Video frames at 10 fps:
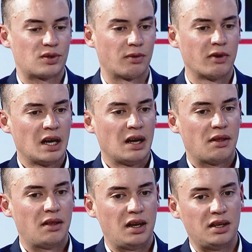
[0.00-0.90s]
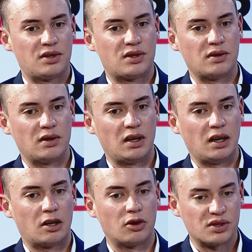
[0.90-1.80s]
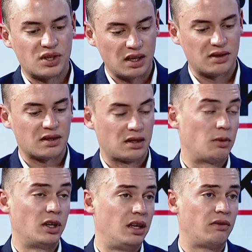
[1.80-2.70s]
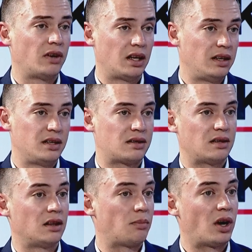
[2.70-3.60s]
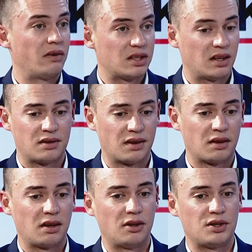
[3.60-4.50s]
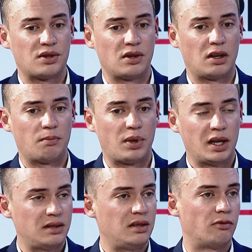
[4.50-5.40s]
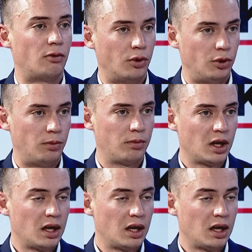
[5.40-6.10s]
Sort of, there is a consensus, I believe, at least in the private sector, that there is plenty of room